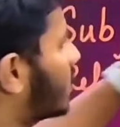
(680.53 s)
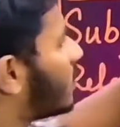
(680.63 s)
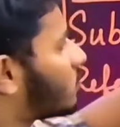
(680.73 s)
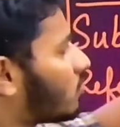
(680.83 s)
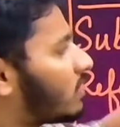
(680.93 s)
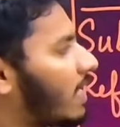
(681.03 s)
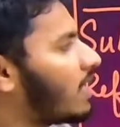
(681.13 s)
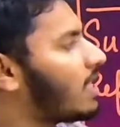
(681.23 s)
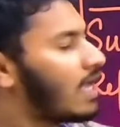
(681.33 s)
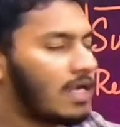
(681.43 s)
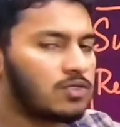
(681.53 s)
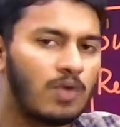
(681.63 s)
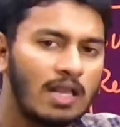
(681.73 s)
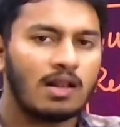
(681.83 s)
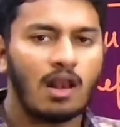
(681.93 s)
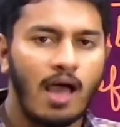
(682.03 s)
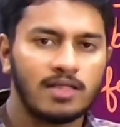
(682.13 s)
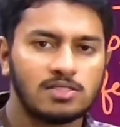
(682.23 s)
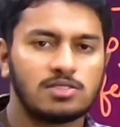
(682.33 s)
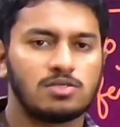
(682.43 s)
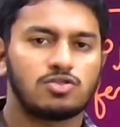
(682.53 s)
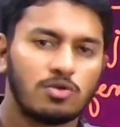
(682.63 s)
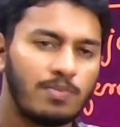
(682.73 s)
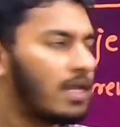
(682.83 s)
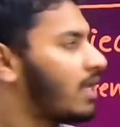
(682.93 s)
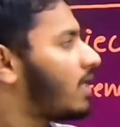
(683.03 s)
So they at one glance should be